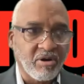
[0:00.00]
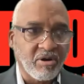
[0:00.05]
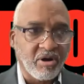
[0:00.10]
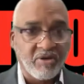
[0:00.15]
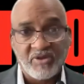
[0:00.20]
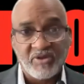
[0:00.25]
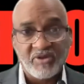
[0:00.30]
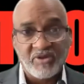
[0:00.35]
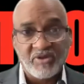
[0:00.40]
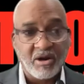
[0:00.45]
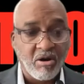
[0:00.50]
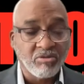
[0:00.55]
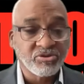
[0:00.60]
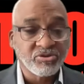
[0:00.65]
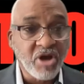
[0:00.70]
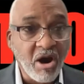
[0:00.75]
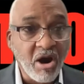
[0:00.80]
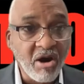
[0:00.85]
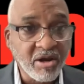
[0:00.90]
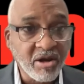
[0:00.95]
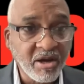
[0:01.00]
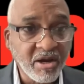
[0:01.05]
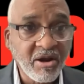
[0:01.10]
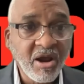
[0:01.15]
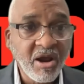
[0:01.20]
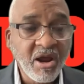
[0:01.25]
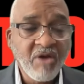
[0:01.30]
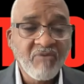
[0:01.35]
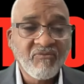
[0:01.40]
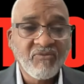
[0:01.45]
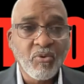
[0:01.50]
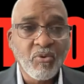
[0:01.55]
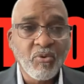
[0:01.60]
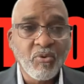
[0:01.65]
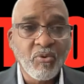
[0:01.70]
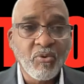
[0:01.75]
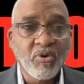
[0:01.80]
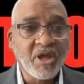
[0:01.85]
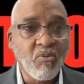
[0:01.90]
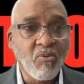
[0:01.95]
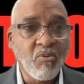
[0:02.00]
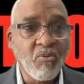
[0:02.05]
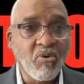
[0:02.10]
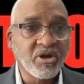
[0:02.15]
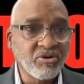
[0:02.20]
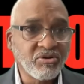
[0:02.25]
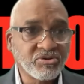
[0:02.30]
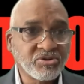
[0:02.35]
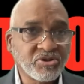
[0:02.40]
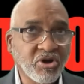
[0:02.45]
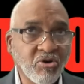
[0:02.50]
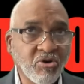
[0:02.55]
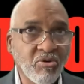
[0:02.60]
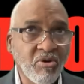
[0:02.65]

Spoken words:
if they're on target for what they want to do.